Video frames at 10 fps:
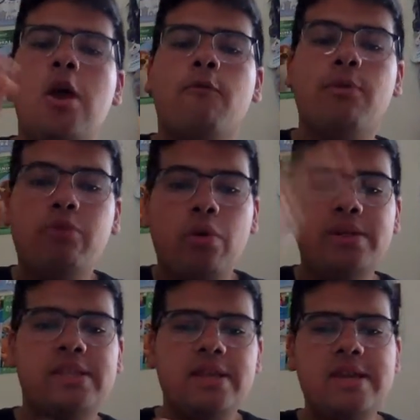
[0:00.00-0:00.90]
From
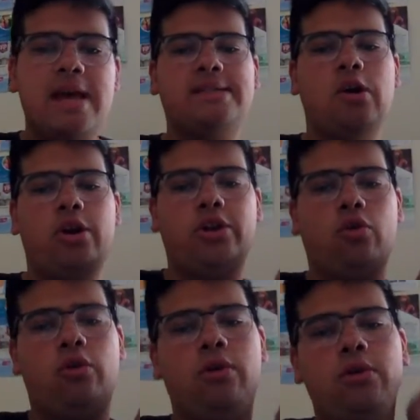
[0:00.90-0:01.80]
going to the next
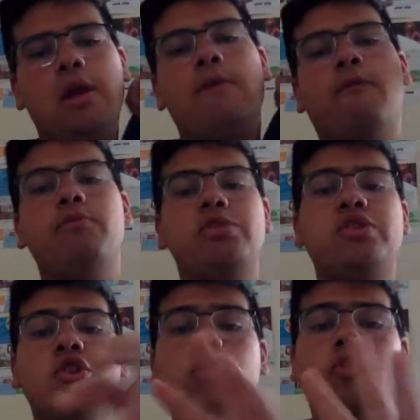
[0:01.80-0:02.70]
article, from
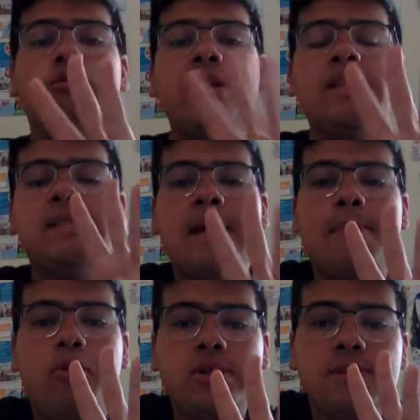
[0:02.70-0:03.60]
using the 3
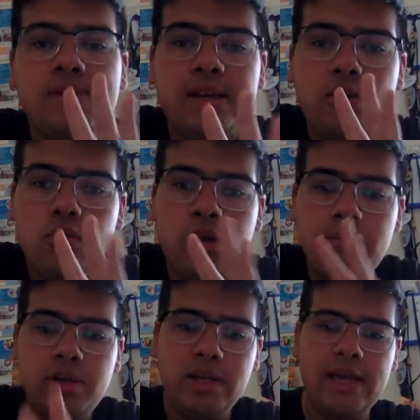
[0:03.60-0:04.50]
standpoints of technical
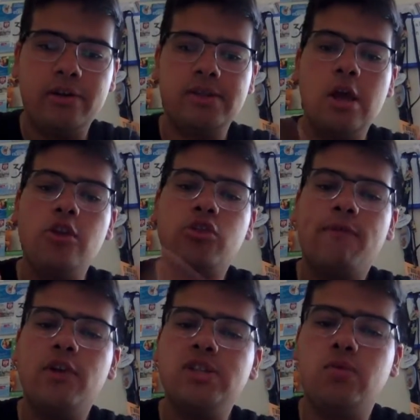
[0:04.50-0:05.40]
communicators. The
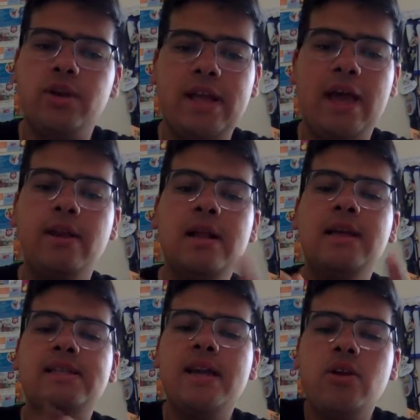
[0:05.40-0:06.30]
first one, again,
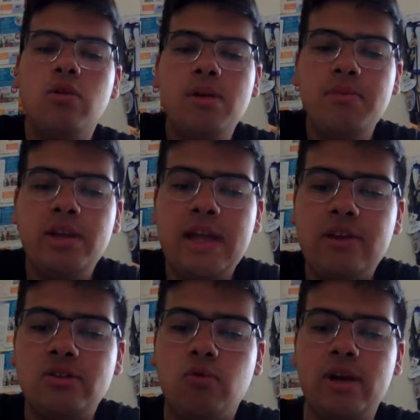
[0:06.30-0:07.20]
technical
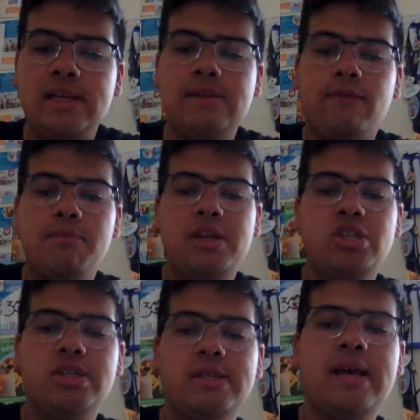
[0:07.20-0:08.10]
communicators work as
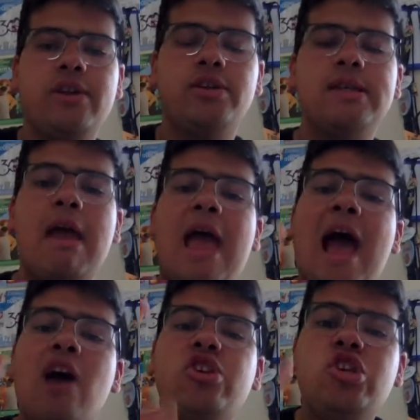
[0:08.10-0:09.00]
information designers,
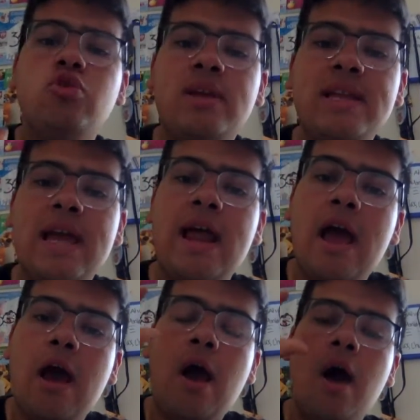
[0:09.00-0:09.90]
how you can get
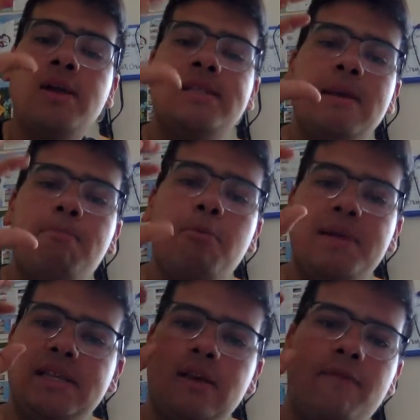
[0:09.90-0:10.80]
a simple
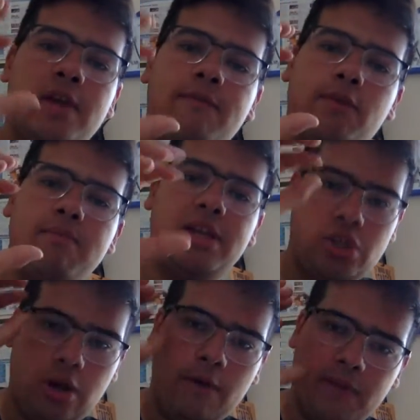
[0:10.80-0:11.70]
piece of
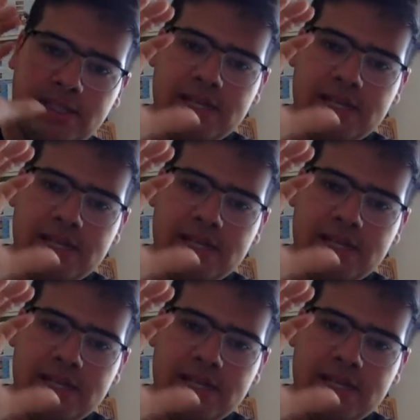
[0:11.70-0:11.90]
information, of a